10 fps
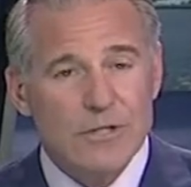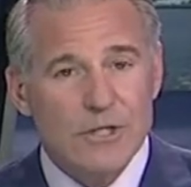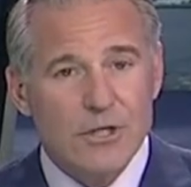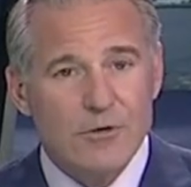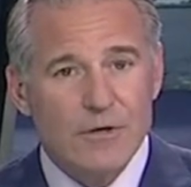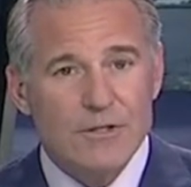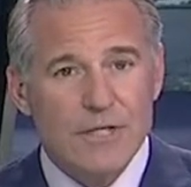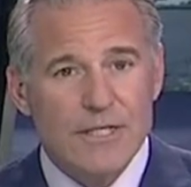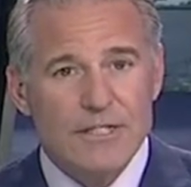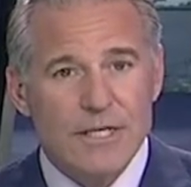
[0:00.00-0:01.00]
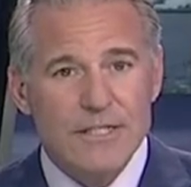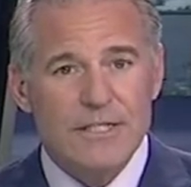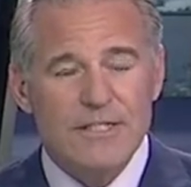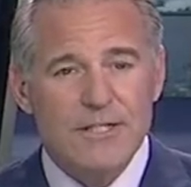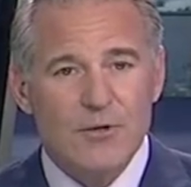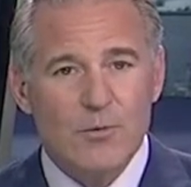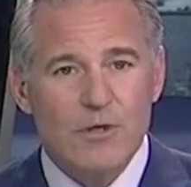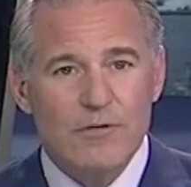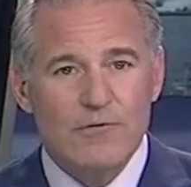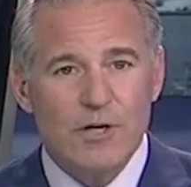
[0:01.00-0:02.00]
The university says the center will
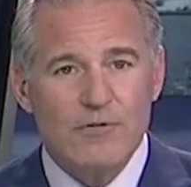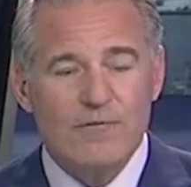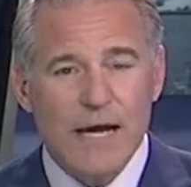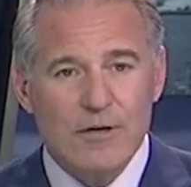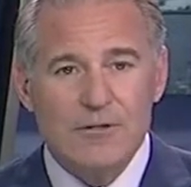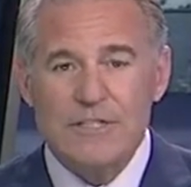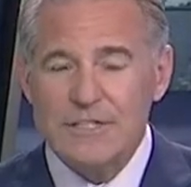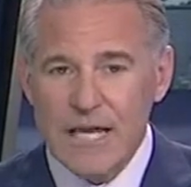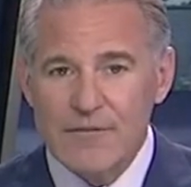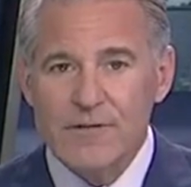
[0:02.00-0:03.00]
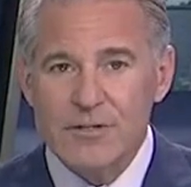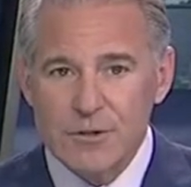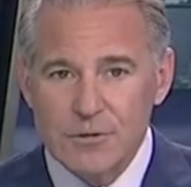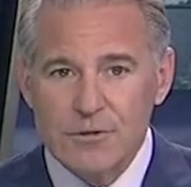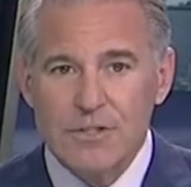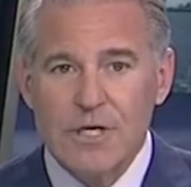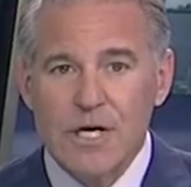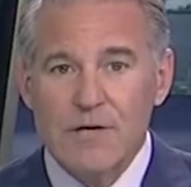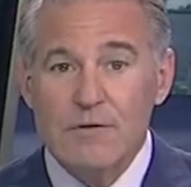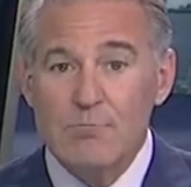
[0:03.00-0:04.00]
involve faculty, staff, and students
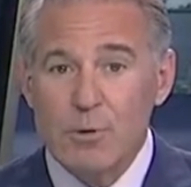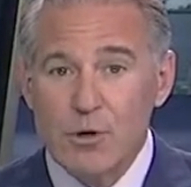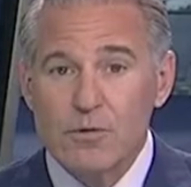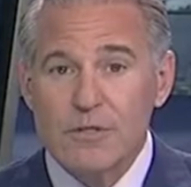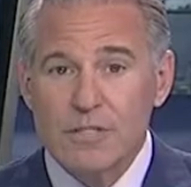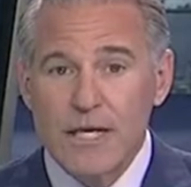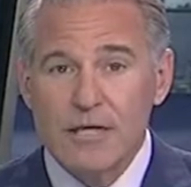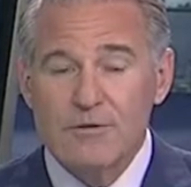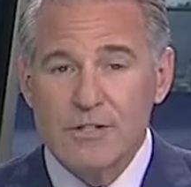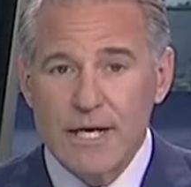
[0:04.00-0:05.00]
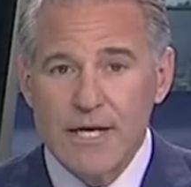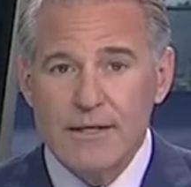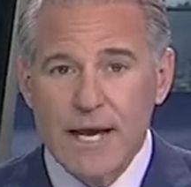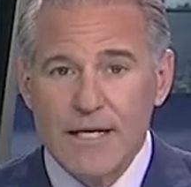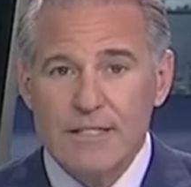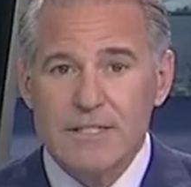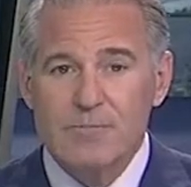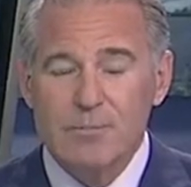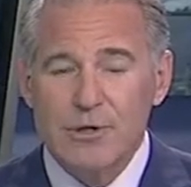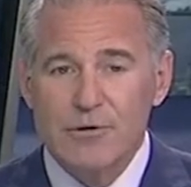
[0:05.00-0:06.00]
from both San Diego State and its
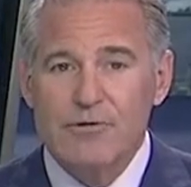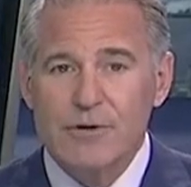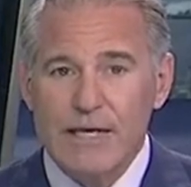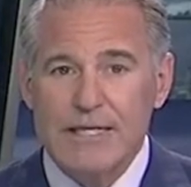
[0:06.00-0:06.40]
Imperial Valley